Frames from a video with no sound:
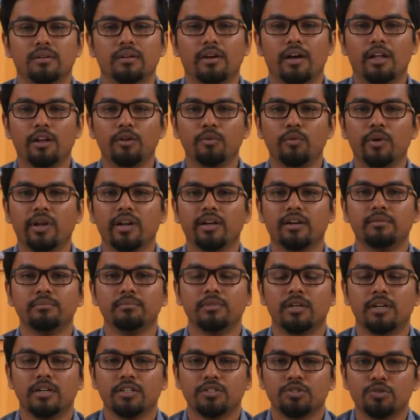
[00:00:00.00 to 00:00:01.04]
Hello, welcome
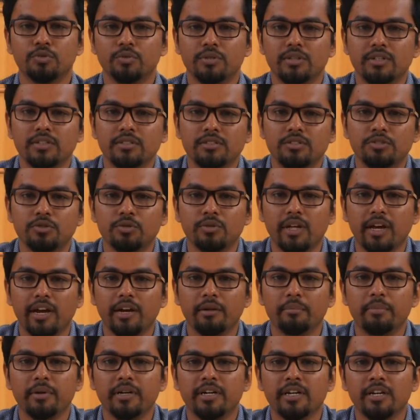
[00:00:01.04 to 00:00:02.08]
students to the
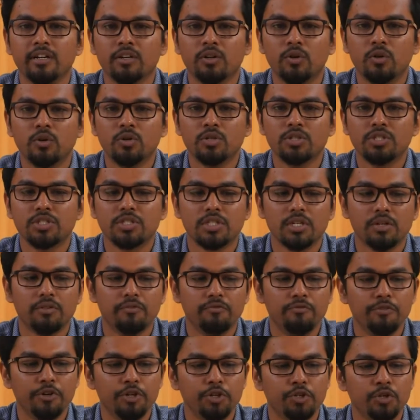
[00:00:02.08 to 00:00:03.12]
NPTEL course
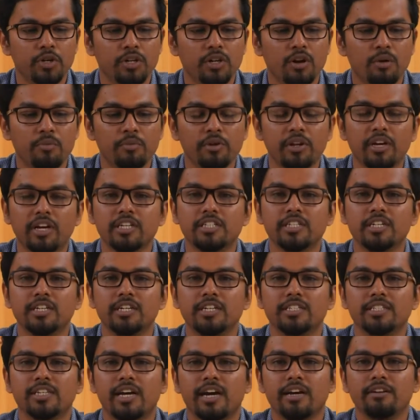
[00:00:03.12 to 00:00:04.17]
Visual Communication
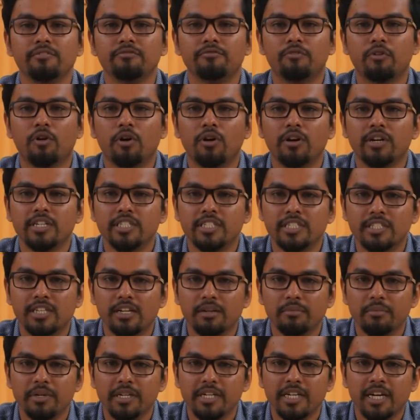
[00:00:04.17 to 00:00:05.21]
Design for Digital
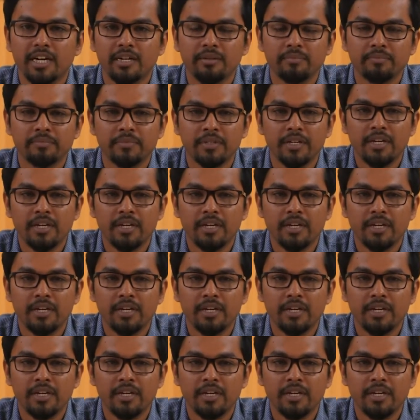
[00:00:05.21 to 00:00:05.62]
Media.